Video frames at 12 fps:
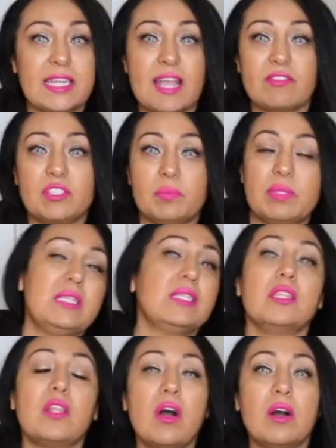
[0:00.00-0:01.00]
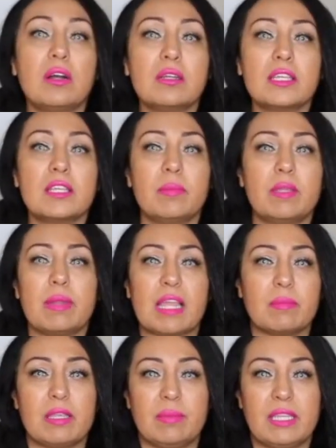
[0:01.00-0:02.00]
have to be long. It can be like
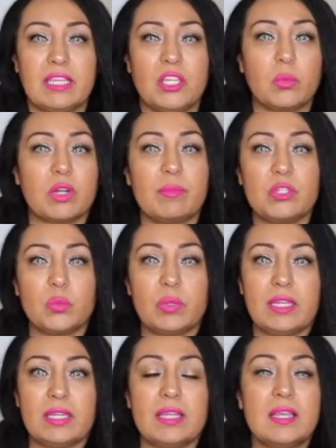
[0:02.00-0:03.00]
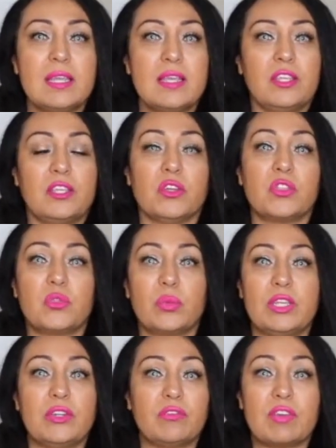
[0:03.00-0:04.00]
maybe anywhere between, you know,
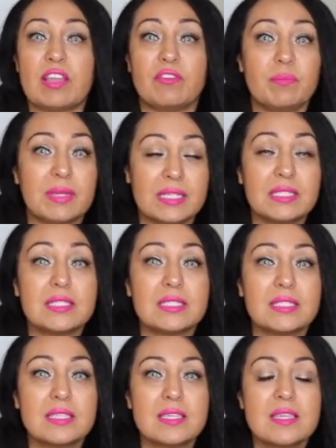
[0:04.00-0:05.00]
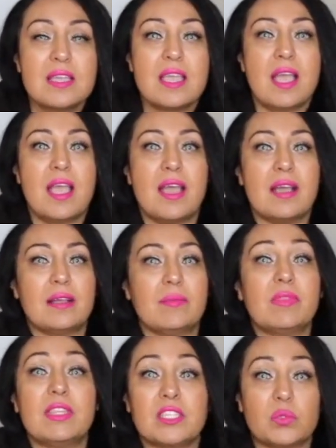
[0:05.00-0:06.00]
three to five minutes.
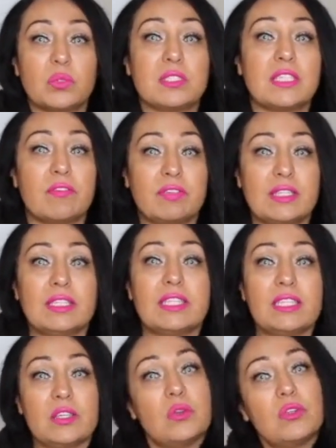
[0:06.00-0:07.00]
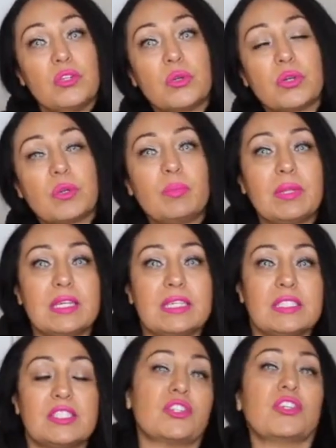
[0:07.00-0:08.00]
And this will definitely get your
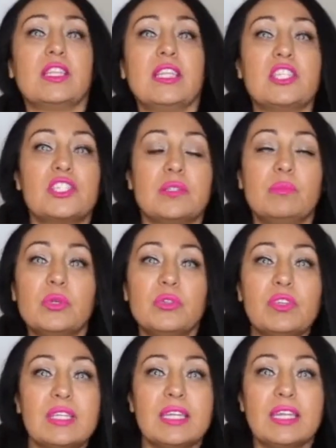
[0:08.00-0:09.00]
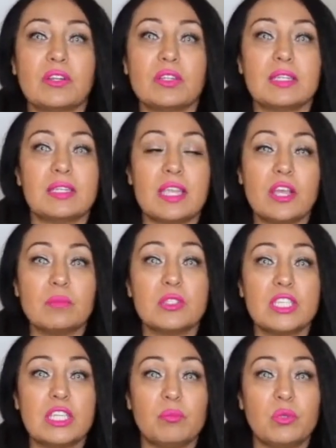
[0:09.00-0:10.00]
blood circulation moving. It'll help to
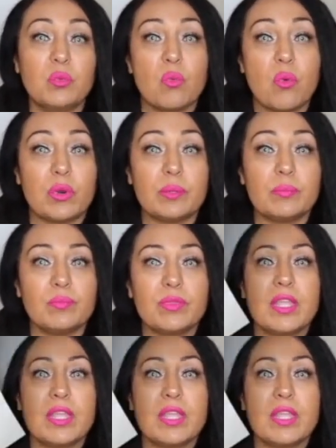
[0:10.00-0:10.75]
keep you warm.